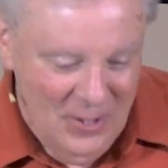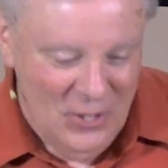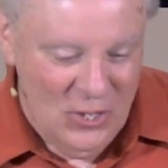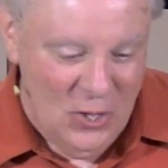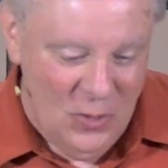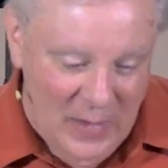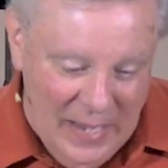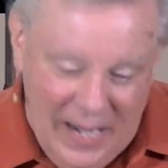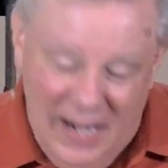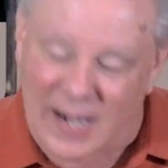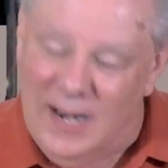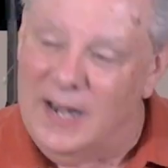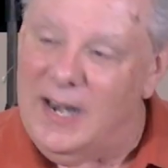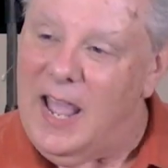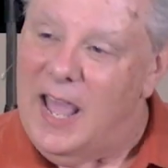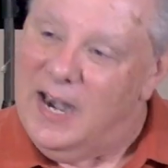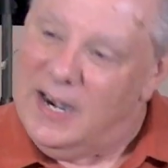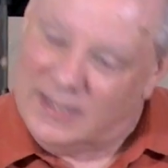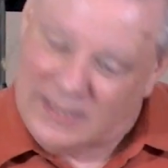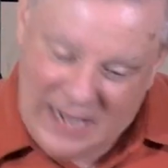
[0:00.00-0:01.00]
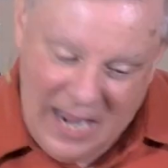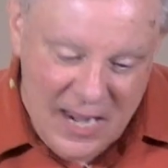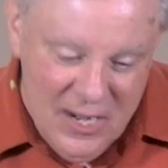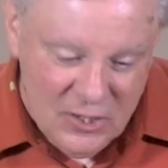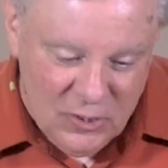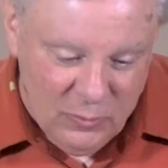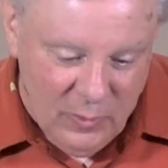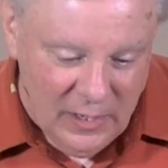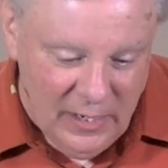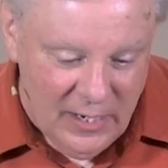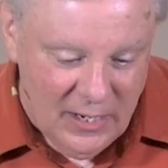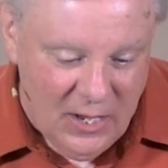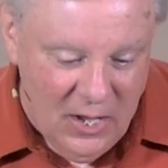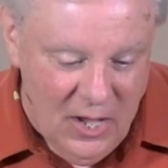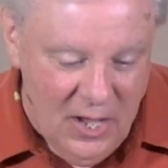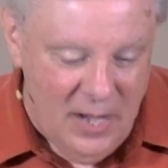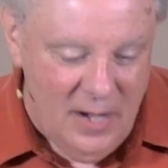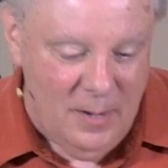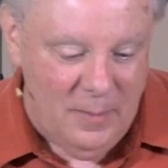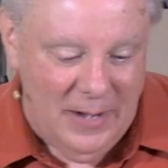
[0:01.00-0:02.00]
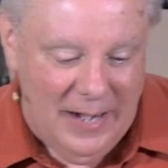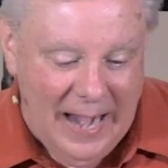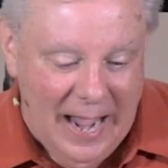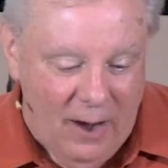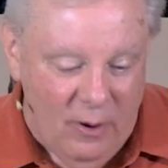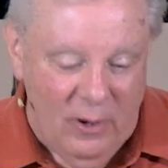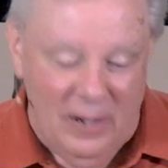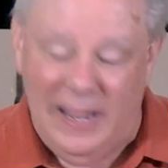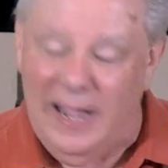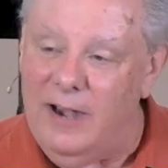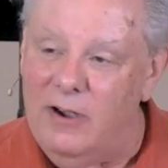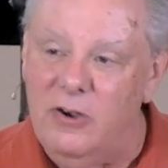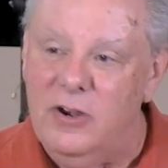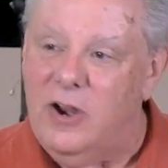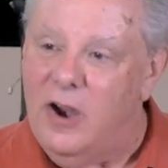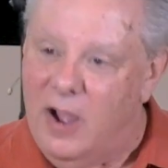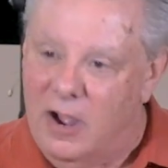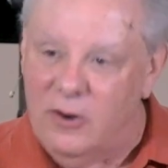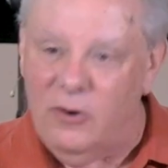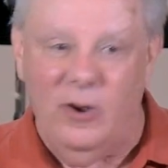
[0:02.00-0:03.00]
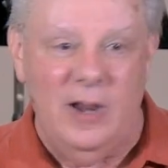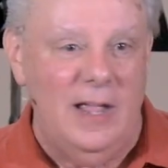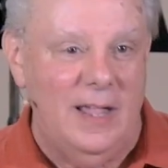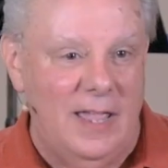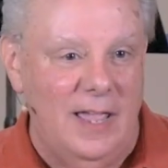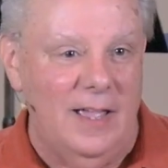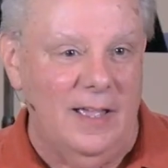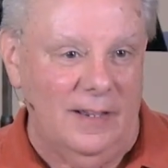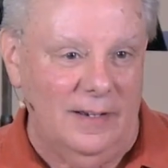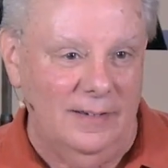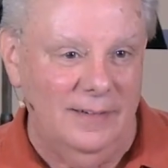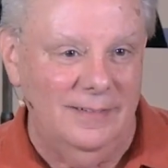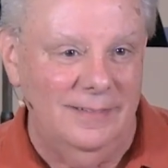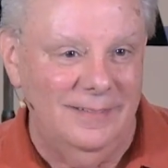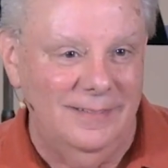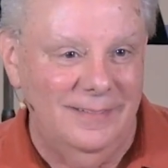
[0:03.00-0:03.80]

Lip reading: You eat it and it tastes really good, and an hour later you're hungry again.